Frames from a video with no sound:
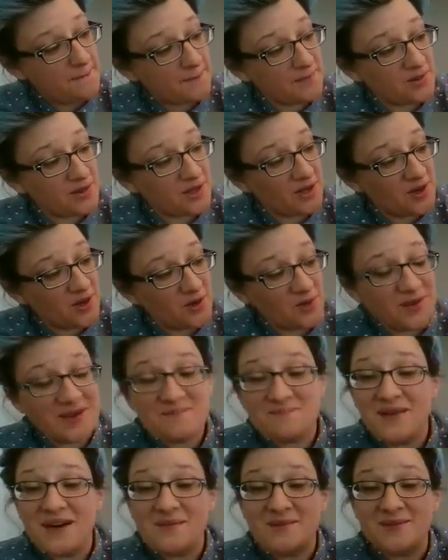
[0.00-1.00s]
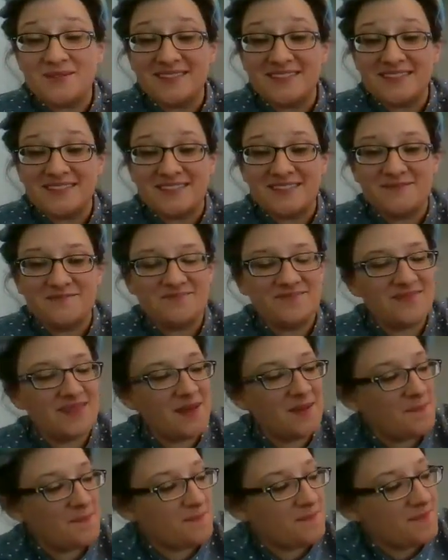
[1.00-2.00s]
Blowing bubbles
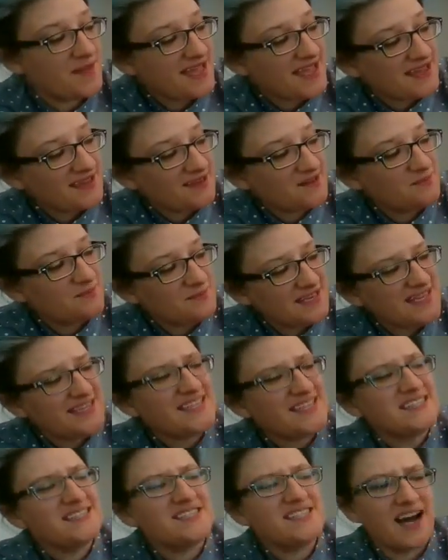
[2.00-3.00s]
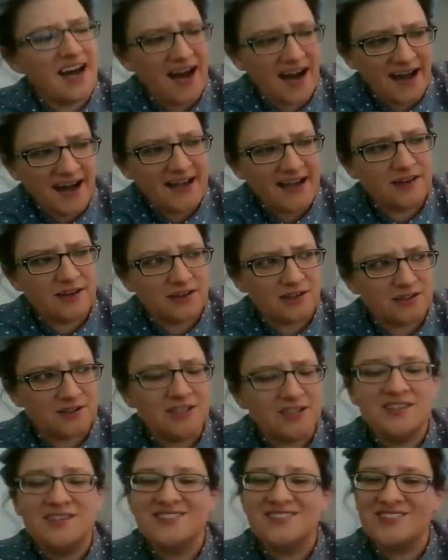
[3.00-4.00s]
made me
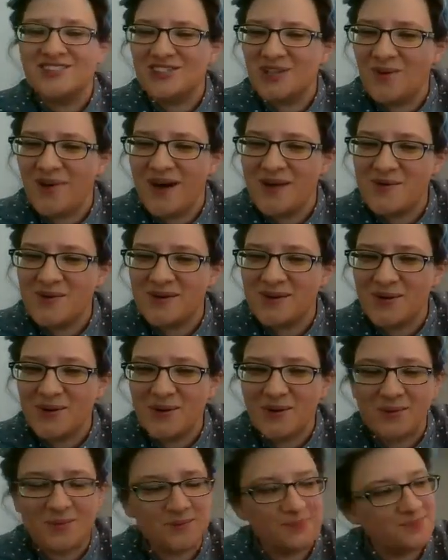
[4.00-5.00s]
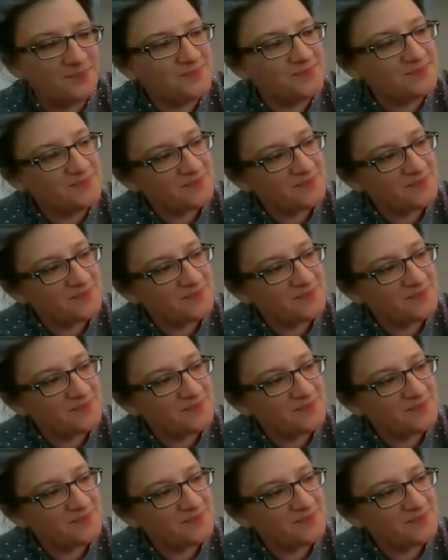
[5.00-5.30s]
tired, so I went home.